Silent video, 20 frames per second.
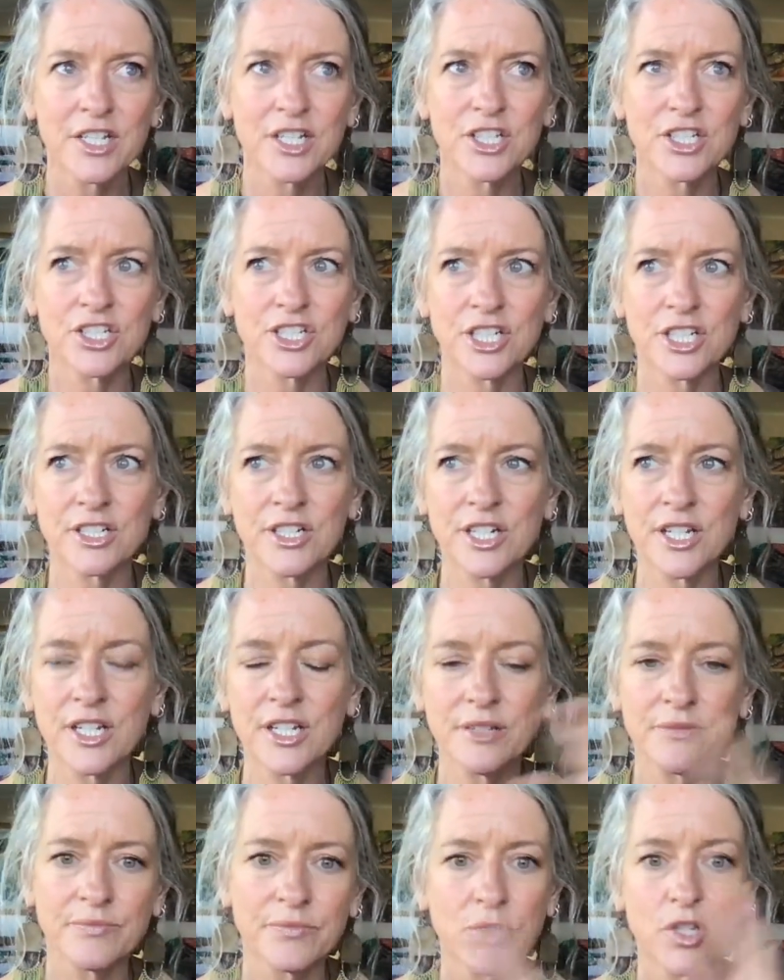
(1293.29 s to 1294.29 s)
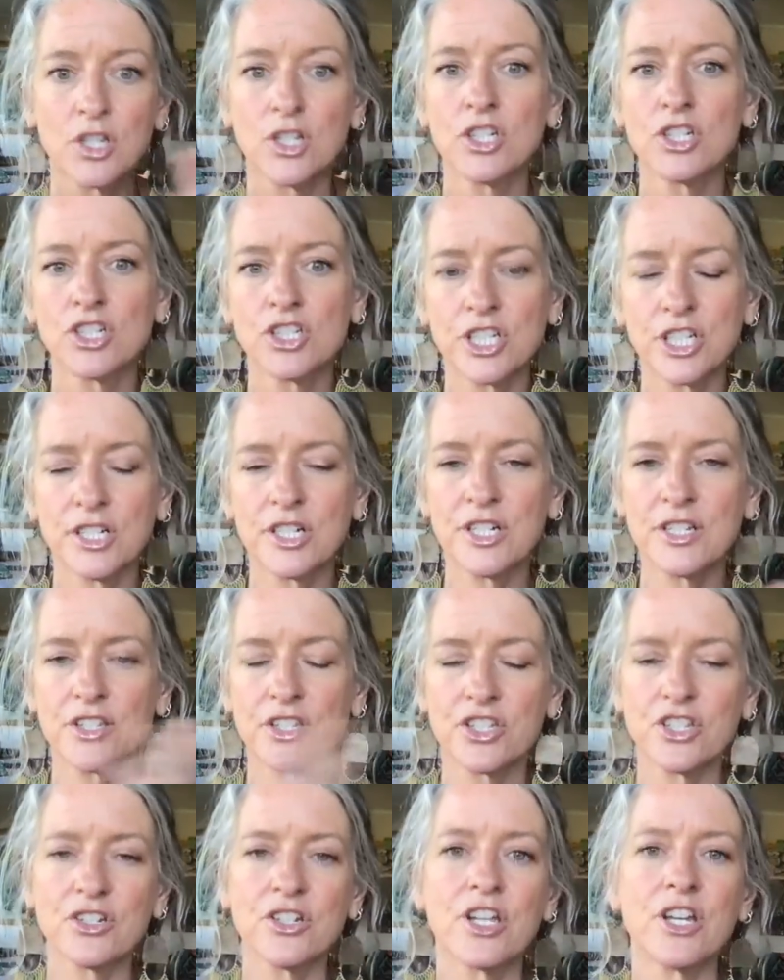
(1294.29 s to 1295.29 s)
Sherry Sherry's
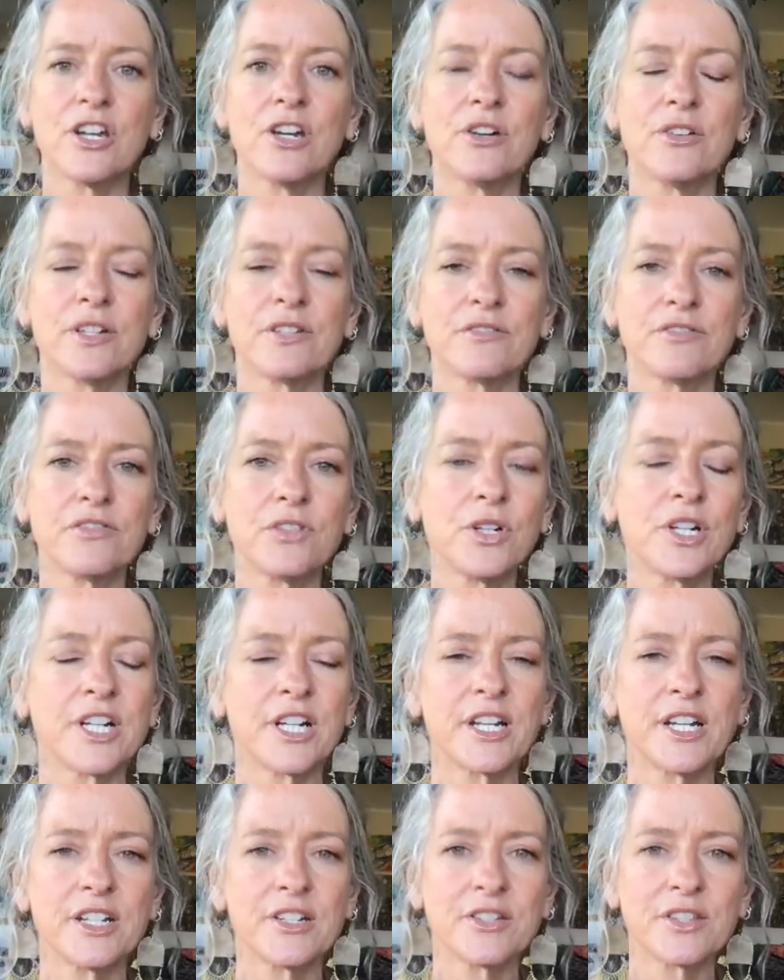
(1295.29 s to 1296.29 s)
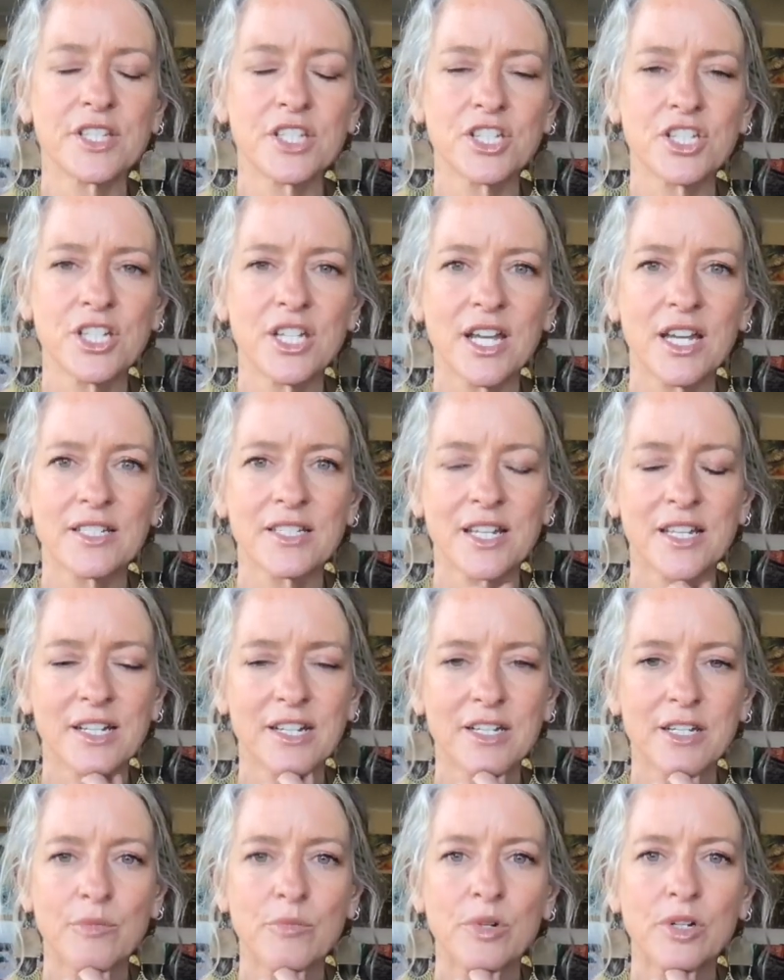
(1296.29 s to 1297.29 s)
studio in Florida. I don't think she has that
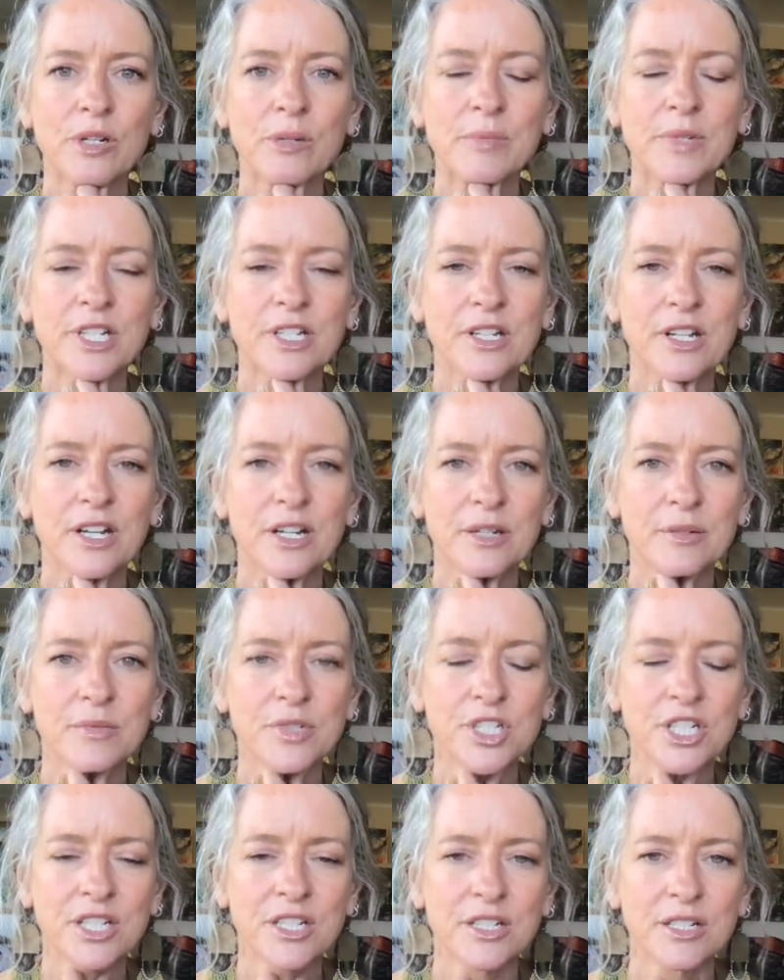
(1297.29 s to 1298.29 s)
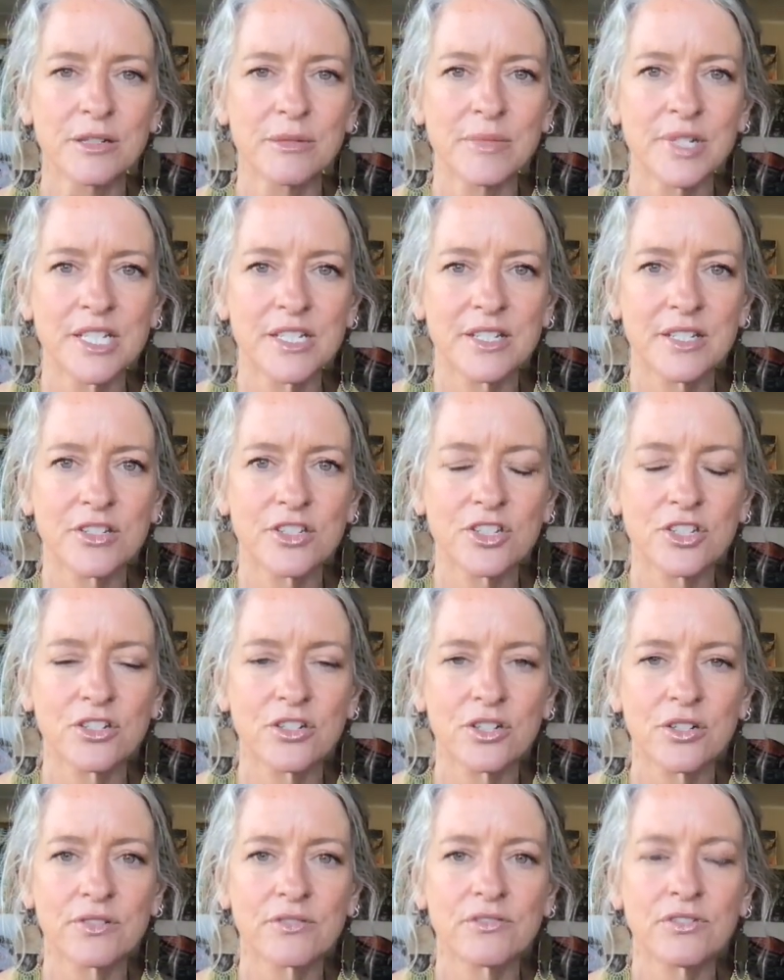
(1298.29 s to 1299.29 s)
anymore, but um, she had an amazing
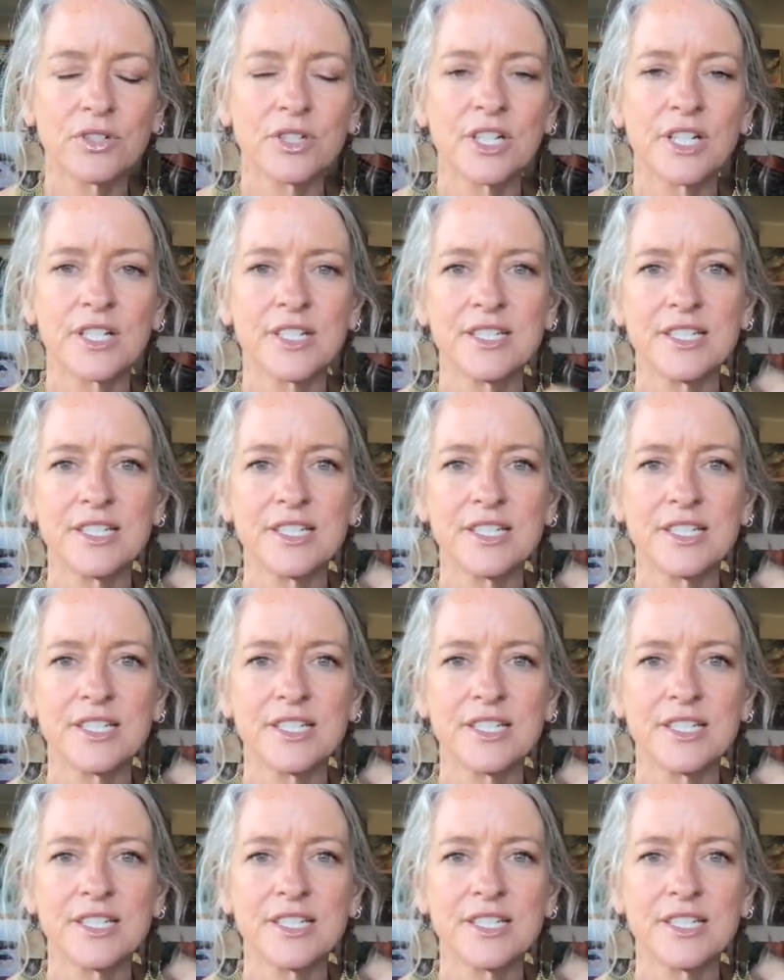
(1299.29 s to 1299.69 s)
studio in Florida.